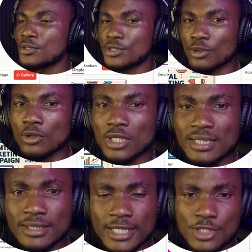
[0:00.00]
So in
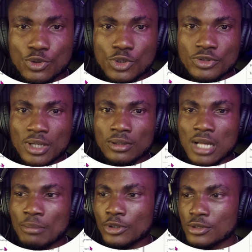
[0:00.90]
the next tutorial,
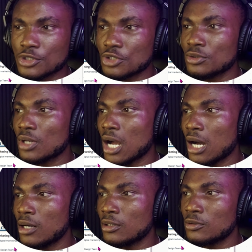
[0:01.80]
I'm going to show you
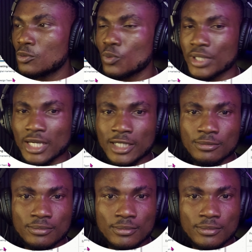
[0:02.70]
how we can